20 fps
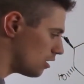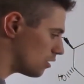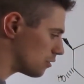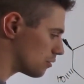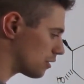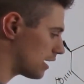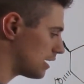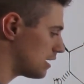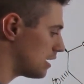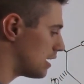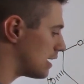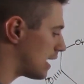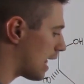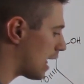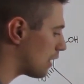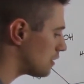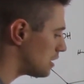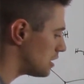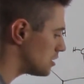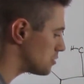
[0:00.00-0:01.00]
Right,
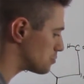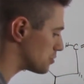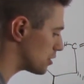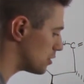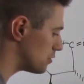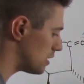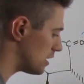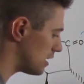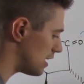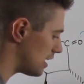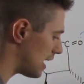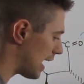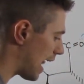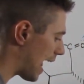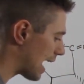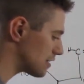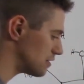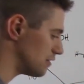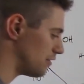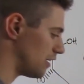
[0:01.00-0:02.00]
now that he's protonated and
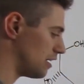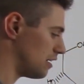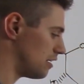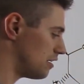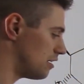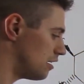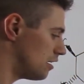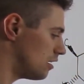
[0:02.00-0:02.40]
activated,